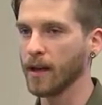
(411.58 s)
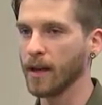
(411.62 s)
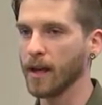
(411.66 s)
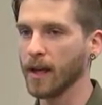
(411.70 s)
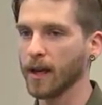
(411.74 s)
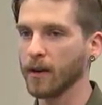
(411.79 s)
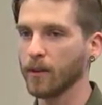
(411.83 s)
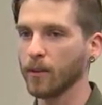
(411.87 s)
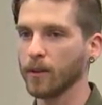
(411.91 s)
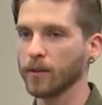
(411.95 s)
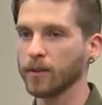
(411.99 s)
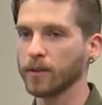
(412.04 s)

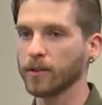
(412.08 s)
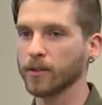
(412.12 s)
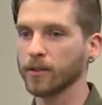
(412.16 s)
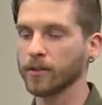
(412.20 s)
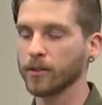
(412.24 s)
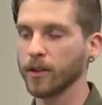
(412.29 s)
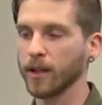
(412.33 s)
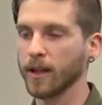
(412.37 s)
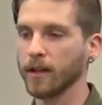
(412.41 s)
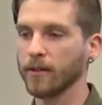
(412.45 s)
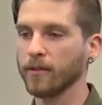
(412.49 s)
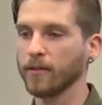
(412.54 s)
And once
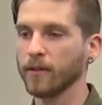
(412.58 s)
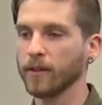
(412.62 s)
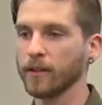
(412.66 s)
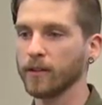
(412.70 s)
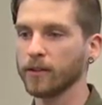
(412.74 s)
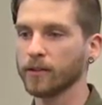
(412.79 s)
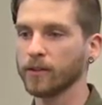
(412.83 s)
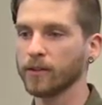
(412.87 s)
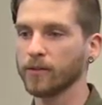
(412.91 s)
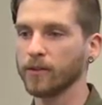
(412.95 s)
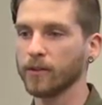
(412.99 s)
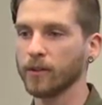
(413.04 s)
those
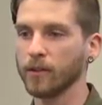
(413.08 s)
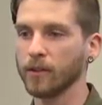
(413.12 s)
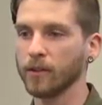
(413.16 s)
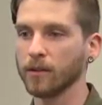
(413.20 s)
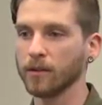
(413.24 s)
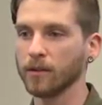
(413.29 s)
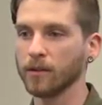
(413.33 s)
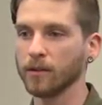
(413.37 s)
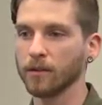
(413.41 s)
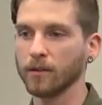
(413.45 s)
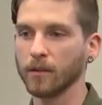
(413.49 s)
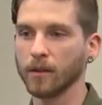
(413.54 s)
landfills
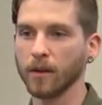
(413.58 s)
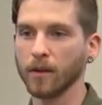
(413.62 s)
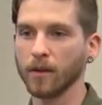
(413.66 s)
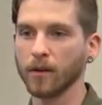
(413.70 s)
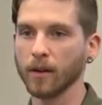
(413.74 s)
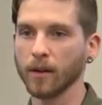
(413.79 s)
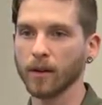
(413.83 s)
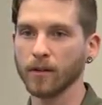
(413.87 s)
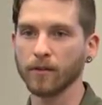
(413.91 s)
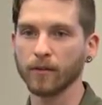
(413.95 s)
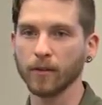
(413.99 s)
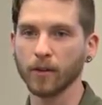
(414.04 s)
full, you know,
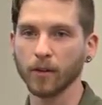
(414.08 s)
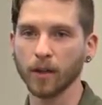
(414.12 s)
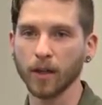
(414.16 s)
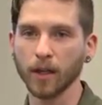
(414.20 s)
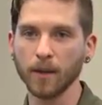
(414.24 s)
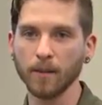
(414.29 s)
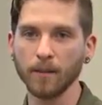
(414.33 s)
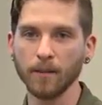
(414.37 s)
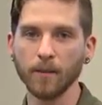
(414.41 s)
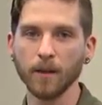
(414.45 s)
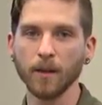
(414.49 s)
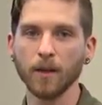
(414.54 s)
get full
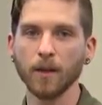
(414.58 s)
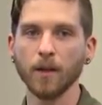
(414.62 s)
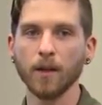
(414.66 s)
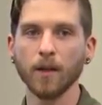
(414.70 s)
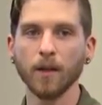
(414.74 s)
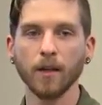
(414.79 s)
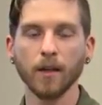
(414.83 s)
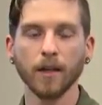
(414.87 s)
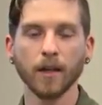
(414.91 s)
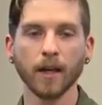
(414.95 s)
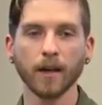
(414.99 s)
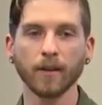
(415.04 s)
up,
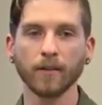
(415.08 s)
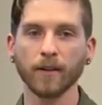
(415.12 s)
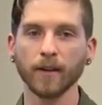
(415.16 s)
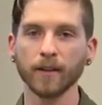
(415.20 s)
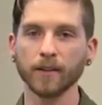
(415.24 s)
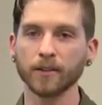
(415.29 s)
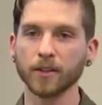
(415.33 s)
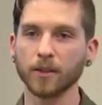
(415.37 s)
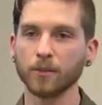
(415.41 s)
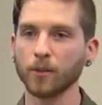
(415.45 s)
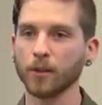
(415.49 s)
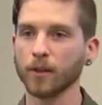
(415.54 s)
you got to
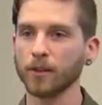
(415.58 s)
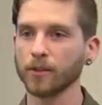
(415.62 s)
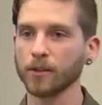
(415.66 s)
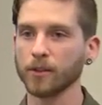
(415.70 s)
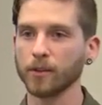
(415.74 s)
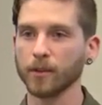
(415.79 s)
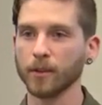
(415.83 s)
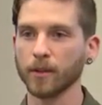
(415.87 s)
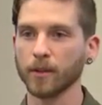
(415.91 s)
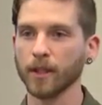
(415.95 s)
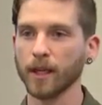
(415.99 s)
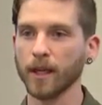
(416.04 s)
find somewhere else
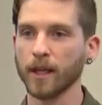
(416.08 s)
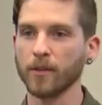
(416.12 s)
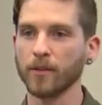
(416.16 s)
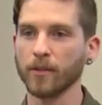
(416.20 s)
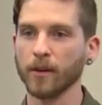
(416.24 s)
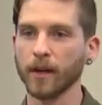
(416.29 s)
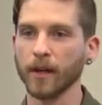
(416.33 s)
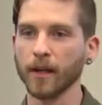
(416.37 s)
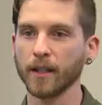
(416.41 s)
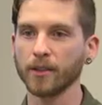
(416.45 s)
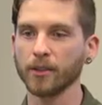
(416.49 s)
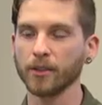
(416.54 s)
to put that
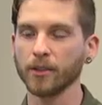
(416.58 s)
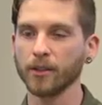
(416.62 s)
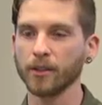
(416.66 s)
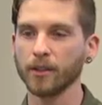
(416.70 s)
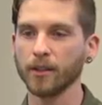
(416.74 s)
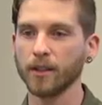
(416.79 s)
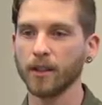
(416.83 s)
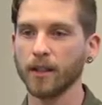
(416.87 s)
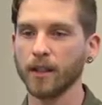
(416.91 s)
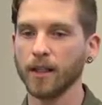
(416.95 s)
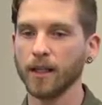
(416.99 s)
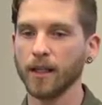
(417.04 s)
trash.
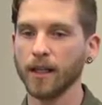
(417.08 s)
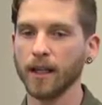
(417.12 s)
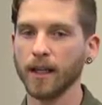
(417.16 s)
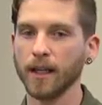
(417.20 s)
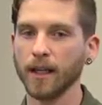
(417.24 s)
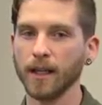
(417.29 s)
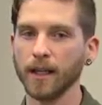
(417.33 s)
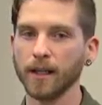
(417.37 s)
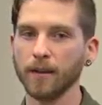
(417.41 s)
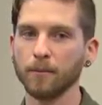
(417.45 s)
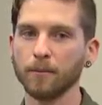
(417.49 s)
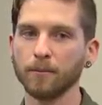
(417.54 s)

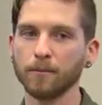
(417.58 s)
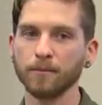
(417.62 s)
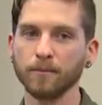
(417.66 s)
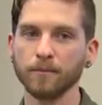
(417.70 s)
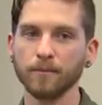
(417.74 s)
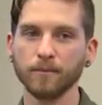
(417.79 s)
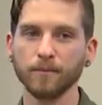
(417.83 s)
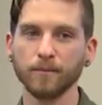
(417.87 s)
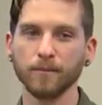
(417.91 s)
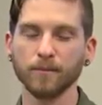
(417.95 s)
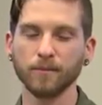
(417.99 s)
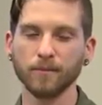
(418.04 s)
Um,
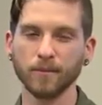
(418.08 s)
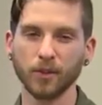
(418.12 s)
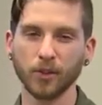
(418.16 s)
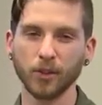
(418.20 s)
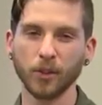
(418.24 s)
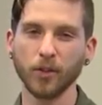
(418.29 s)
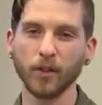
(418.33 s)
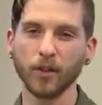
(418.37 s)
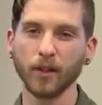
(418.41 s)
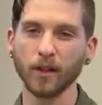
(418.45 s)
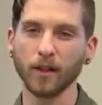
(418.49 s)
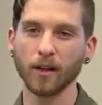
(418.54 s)

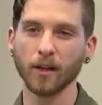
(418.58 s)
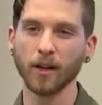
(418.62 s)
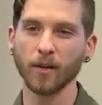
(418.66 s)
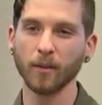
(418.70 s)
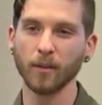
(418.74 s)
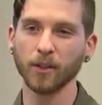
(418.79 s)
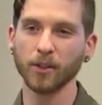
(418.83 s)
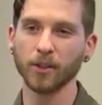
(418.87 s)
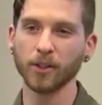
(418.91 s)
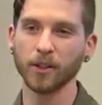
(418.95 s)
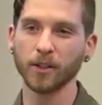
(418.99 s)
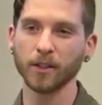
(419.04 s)
shooting
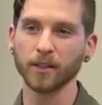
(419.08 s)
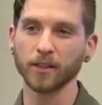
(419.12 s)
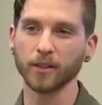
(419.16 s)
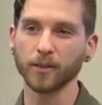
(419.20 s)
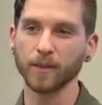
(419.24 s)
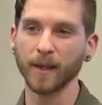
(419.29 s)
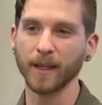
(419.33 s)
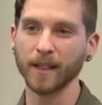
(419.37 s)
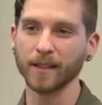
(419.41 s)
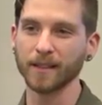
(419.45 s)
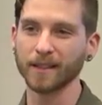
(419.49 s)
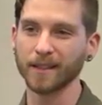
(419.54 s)
garbage into
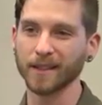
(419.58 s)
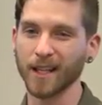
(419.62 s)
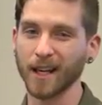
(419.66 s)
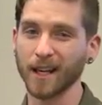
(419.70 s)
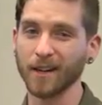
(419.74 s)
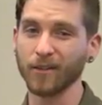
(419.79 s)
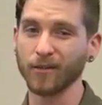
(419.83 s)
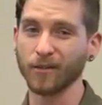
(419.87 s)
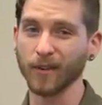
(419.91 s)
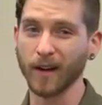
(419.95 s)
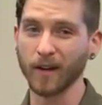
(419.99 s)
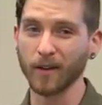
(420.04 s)
space is
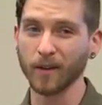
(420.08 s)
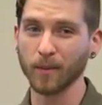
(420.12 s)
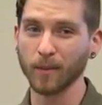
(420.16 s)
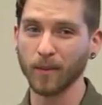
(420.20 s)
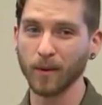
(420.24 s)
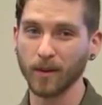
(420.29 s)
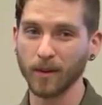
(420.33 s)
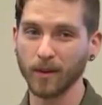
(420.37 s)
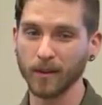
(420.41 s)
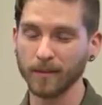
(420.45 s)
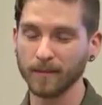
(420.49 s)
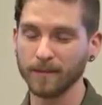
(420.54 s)
kind of frowned
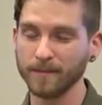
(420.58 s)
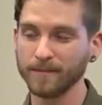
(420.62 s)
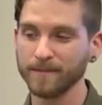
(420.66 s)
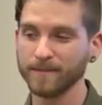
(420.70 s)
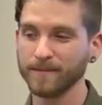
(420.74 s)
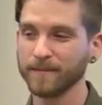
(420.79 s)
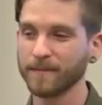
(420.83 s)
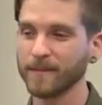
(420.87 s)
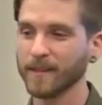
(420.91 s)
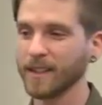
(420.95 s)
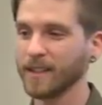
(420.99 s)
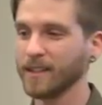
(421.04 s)
upon.
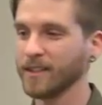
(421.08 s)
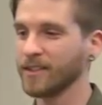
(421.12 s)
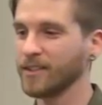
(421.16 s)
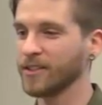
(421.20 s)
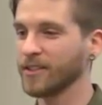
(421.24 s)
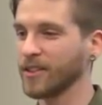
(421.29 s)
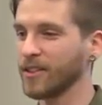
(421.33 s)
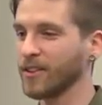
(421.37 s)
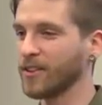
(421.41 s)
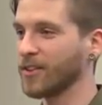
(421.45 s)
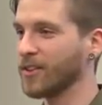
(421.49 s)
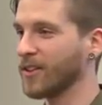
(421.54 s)

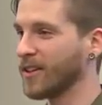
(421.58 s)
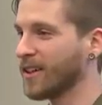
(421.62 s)
So,